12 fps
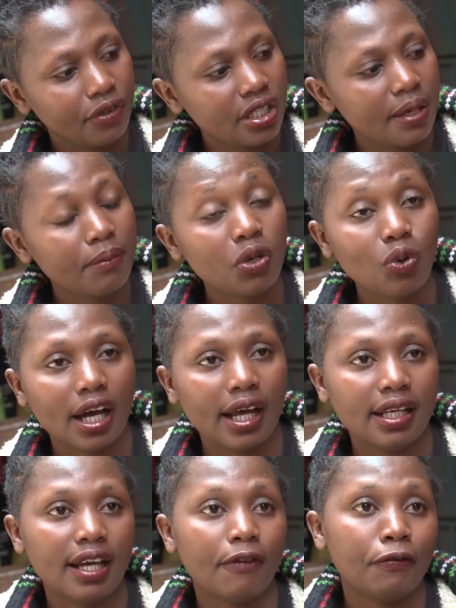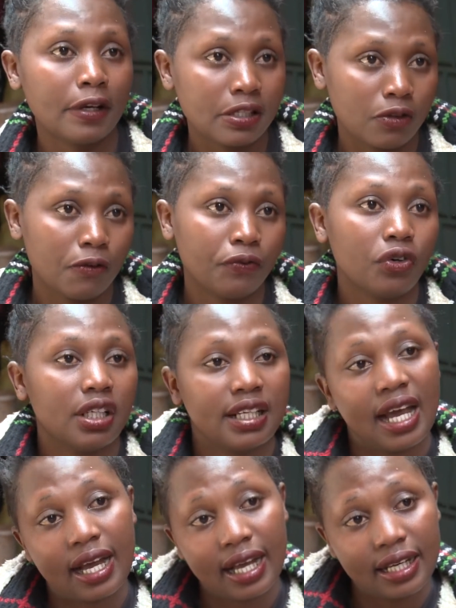Venye mimi uangalia, first of all
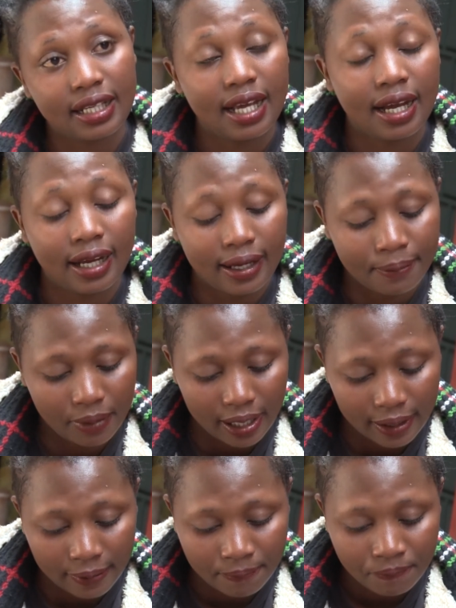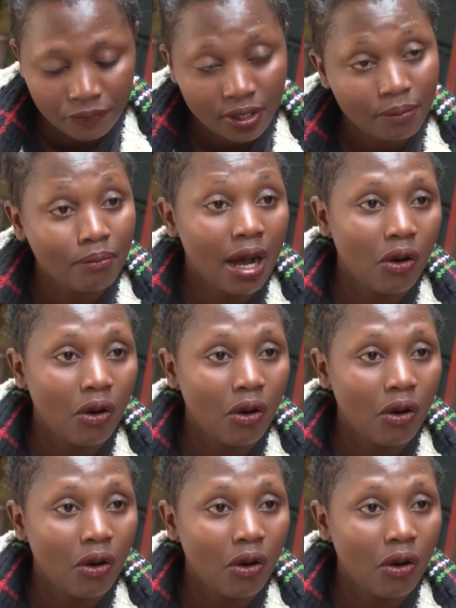naangalianga ma, ma